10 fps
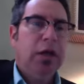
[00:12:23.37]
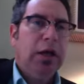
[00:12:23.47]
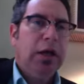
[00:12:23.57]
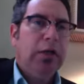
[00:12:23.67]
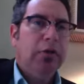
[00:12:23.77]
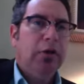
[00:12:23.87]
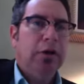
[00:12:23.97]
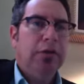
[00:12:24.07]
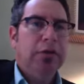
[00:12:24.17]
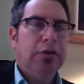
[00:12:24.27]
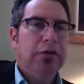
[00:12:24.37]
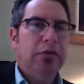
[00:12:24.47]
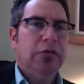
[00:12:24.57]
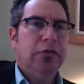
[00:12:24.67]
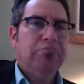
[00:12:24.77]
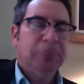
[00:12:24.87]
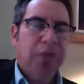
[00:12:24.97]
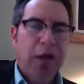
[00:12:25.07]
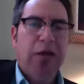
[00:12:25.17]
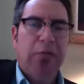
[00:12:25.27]
And I think this is
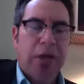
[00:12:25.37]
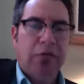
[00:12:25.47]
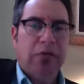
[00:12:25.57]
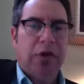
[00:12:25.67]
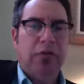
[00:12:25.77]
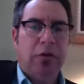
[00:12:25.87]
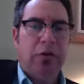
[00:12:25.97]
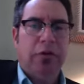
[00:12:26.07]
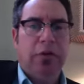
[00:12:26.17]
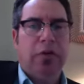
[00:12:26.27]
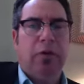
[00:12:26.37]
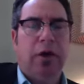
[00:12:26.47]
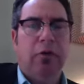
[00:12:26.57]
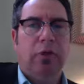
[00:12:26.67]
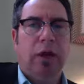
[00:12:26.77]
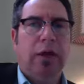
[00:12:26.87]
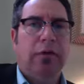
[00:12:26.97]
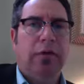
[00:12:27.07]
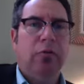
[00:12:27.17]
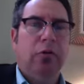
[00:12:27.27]
kind of makes sense when you think about it, right? I
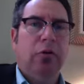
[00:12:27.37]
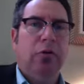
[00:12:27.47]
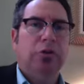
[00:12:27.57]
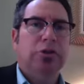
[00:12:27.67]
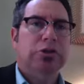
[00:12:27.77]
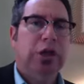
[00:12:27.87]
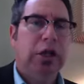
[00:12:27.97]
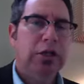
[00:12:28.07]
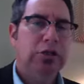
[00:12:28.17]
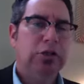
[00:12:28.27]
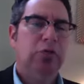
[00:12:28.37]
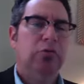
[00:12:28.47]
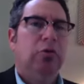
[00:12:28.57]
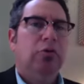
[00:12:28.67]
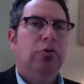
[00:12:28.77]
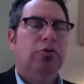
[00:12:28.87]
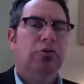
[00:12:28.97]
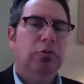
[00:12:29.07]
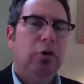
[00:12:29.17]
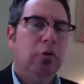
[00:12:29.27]
think we're always changing, we're always
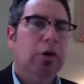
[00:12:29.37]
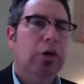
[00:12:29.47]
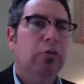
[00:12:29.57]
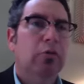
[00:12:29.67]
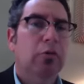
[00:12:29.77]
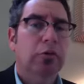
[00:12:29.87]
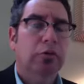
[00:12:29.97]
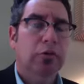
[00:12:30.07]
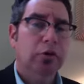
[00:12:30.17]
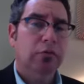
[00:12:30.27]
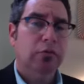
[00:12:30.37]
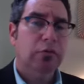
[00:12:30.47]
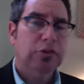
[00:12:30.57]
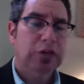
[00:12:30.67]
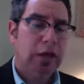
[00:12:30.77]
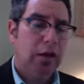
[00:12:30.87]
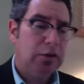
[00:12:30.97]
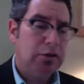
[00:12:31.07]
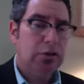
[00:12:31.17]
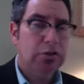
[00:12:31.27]
growing, we're always looking for new
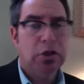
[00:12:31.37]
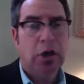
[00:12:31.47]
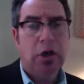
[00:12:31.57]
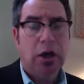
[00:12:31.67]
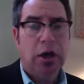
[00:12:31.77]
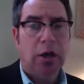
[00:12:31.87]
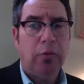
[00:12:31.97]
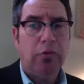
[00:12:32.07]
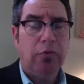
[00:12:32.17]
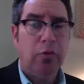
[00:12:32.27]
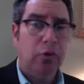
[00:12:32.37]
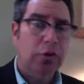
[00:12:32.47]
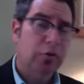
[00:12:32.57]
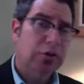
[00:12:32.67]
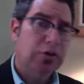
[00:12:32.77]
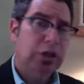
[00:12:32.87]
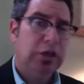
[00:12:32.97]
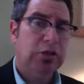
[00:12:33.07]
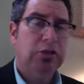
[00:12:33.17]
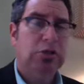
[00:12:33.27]
challenges. What's important to us
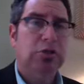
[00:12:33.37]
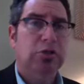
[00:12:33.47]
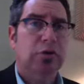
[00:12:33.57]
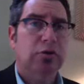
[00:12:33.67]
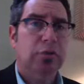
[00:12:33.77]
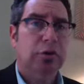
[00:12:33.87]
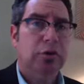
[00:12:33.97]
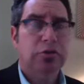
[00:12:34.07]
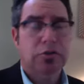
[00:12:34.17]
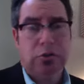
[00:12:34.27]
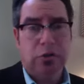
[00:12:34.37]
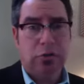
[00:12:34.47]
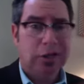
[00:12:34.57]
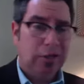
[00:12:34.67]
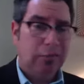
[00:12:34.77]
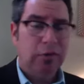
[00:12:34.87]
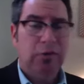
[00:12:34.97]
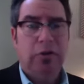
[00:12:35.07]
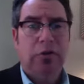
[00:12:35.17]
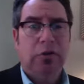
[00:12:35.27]
changes, our experience, kind of,
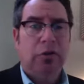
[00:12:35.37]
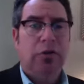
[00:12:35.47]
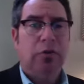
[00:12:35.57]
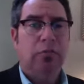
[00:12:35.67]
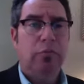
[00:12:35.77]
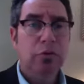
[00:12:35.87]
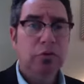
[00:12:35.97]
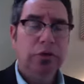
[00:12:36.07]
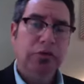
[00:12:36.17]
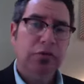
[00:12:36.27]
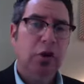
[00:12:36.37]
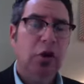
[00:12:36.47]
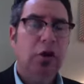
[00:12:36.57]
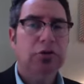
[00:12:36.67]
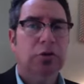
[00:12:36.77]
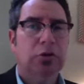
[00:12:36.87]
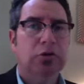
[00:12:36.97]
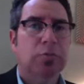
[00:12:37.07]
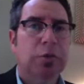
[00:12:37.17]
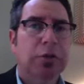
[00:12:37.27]
moves us along, so
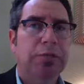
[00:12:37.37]
to speak.